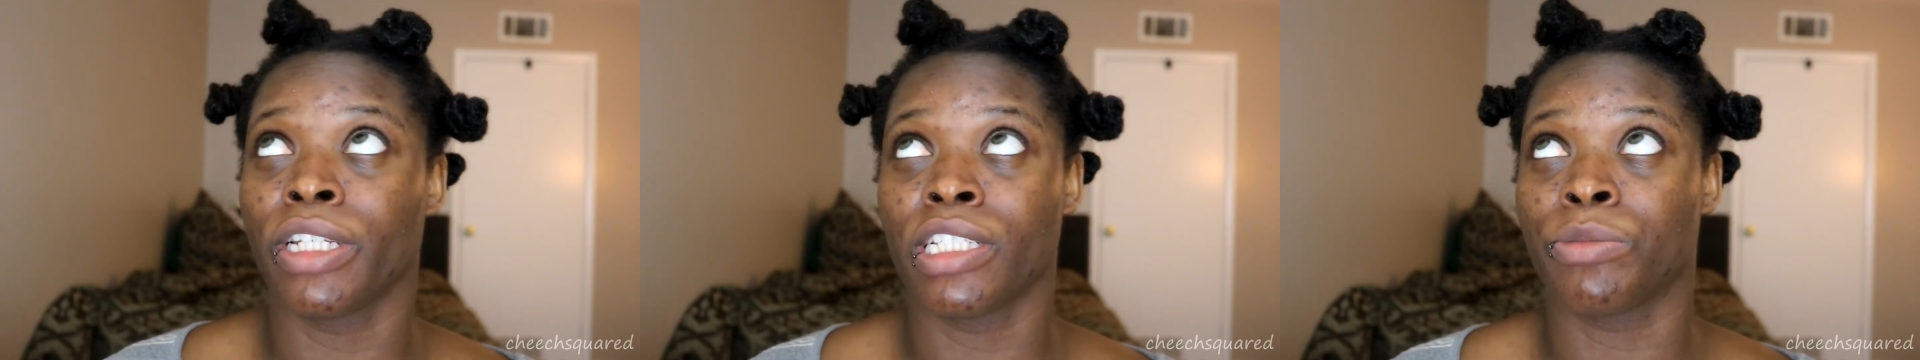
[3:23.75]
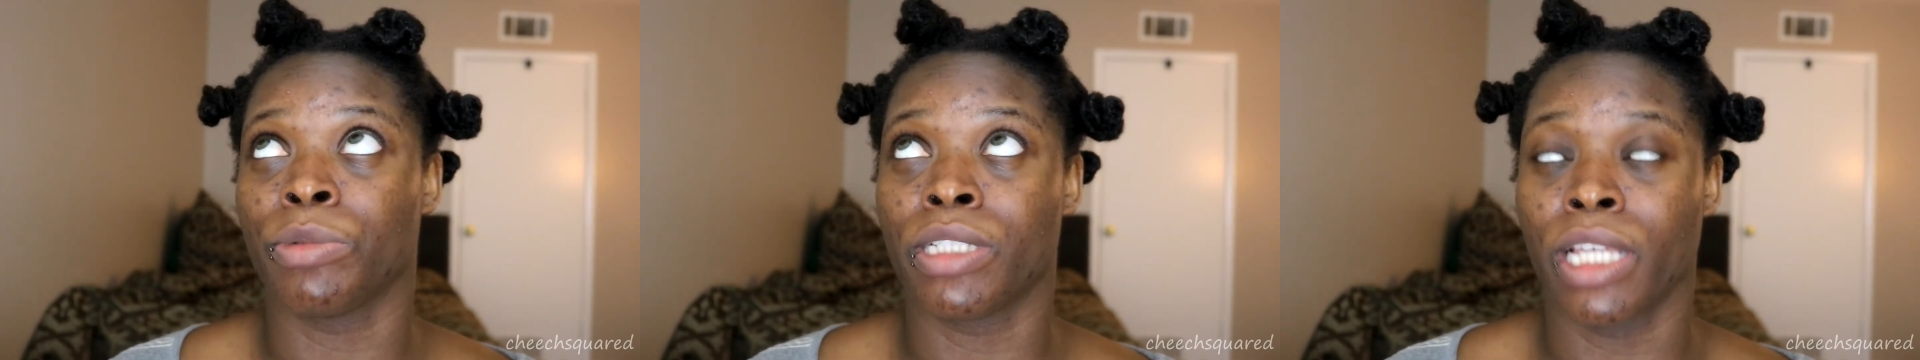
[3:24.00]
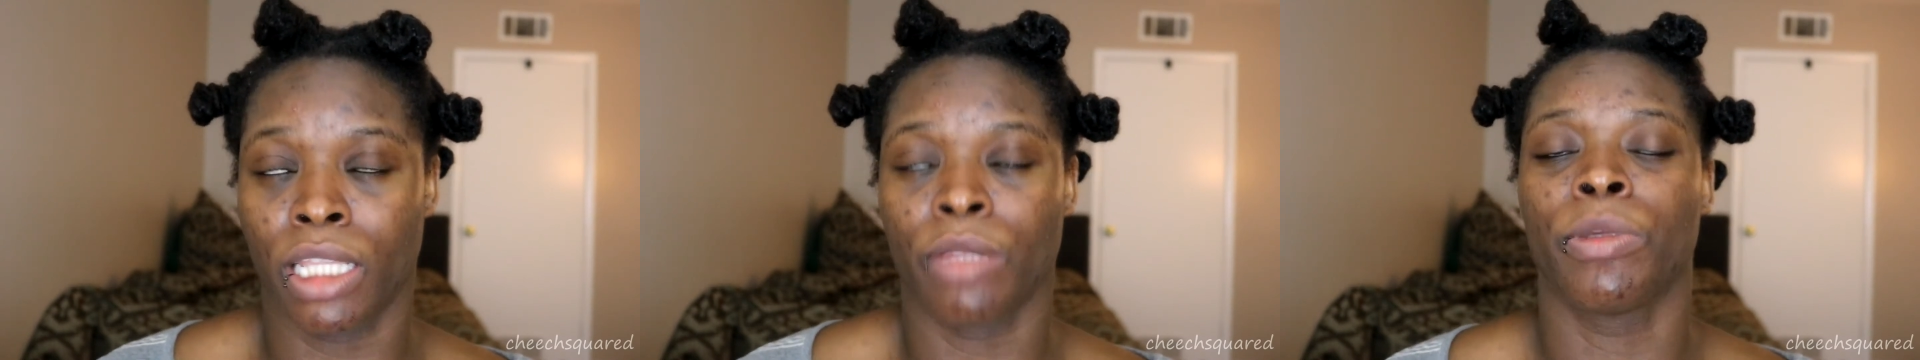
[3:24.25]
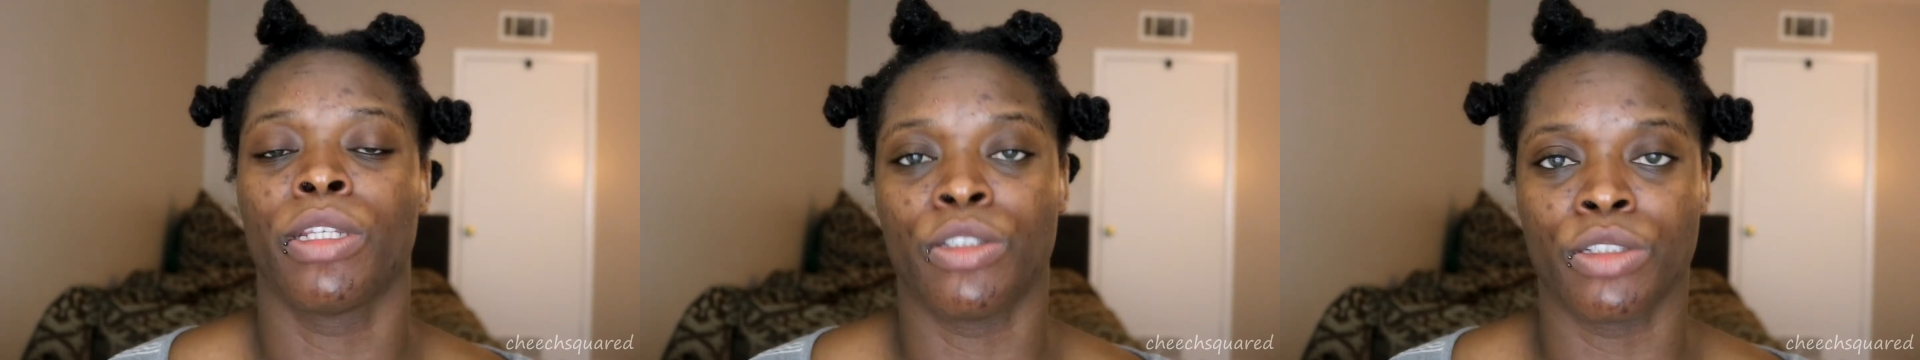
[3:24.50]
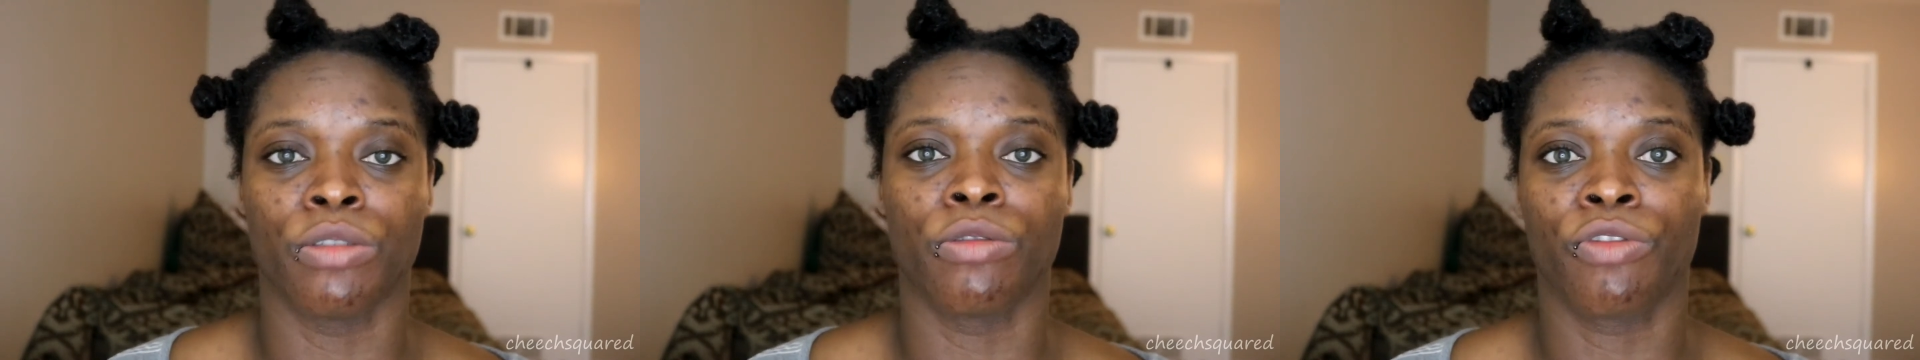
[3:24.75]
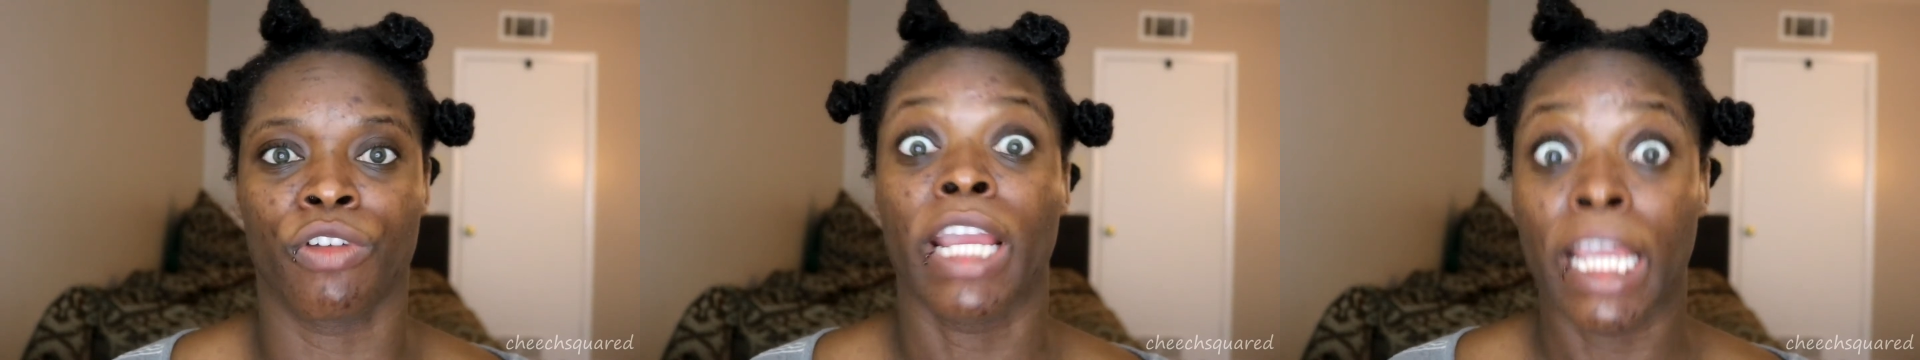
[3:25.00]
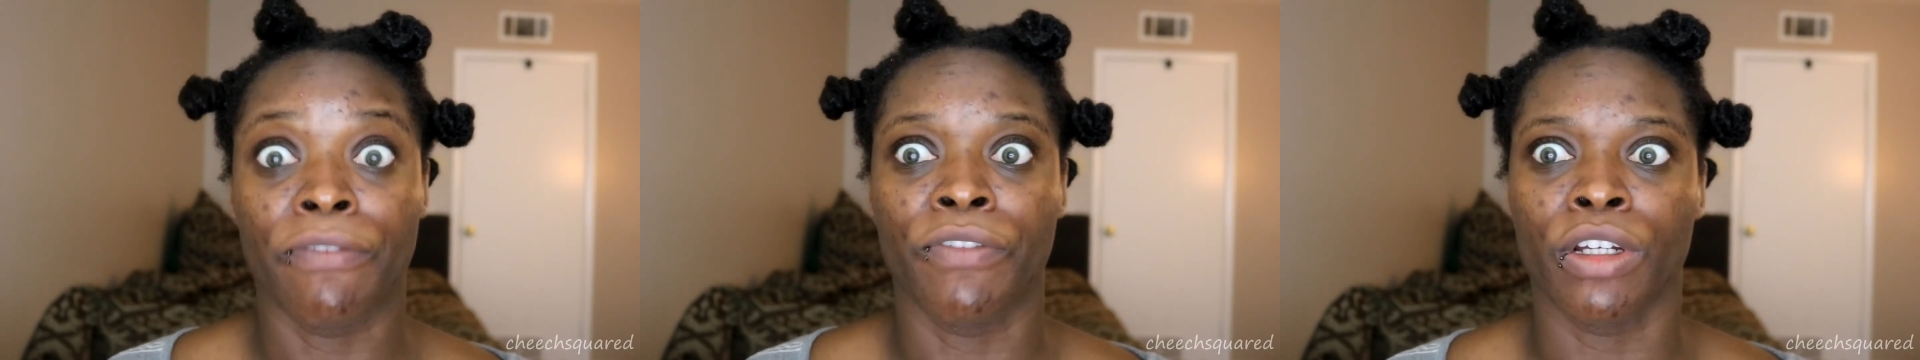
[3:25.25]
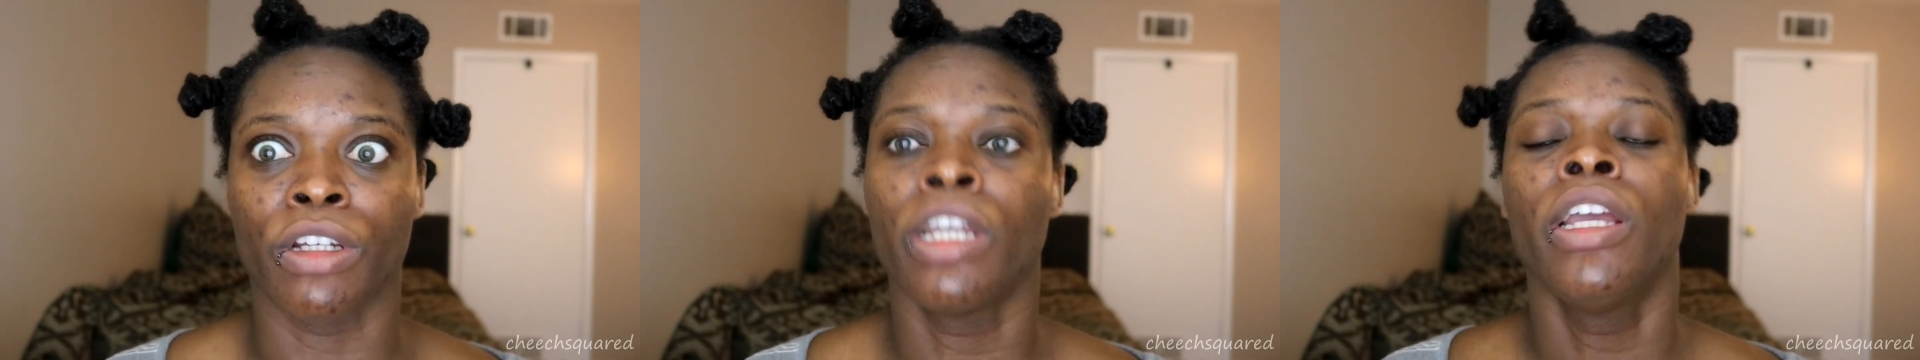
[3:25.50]
has been telling me to do
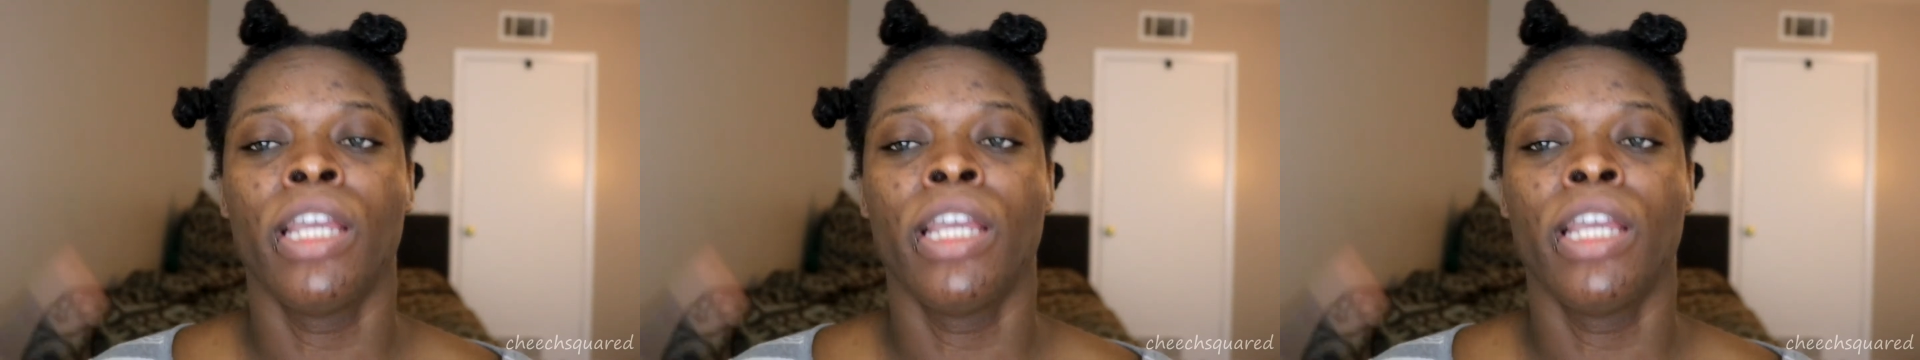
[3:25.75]
forever,